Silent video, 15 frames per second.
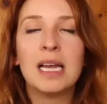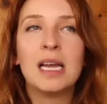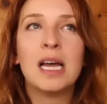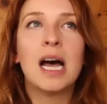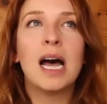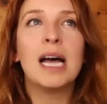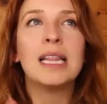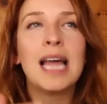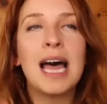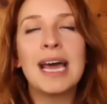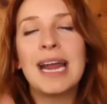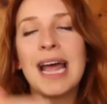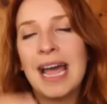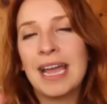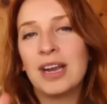
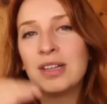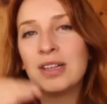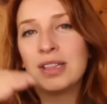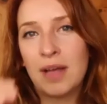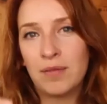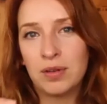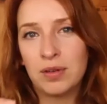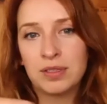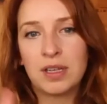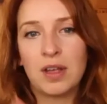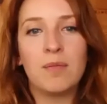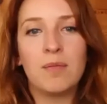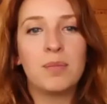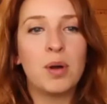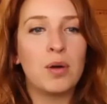higher levels
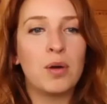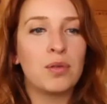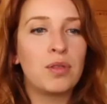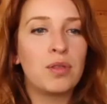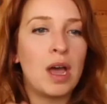of both